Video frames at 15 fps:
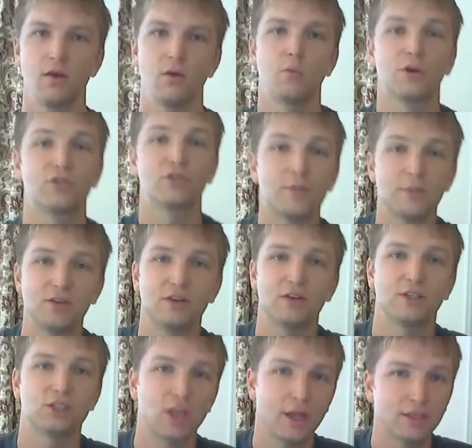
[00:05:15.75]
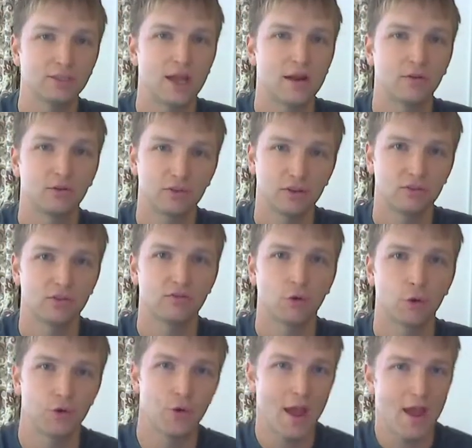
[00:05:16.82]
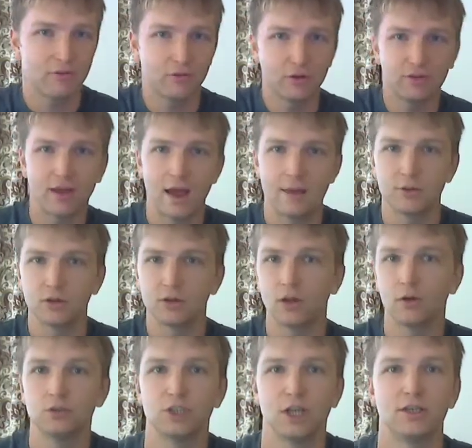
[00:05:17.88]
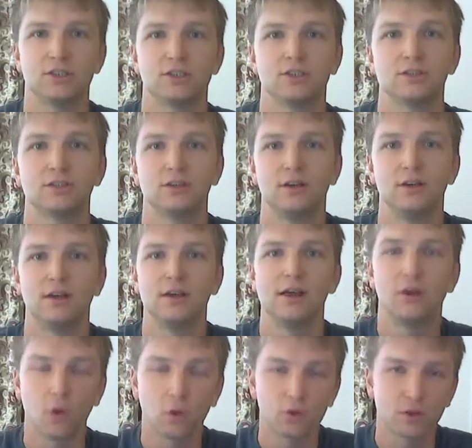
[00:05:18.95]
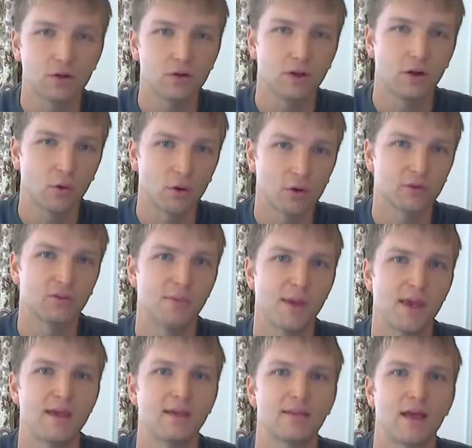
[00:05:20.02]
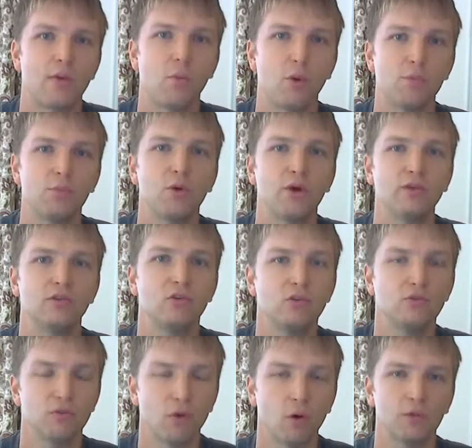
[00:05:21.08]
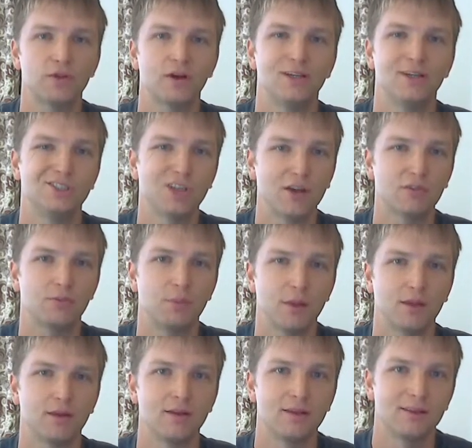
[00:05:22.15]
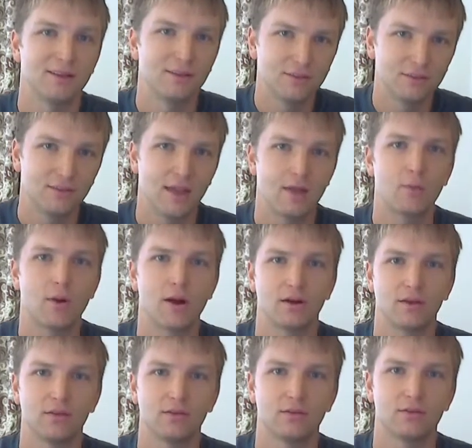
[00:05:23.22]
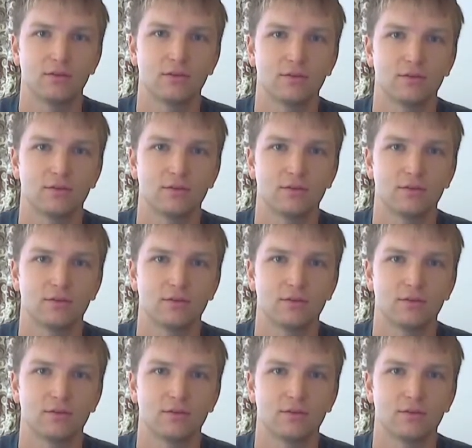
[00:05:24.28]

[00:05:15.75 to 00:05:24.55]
where somebody's going to change that resistor for you every time your load changes in, only, in order to make that 1.2 volt adjust pin stay where it is.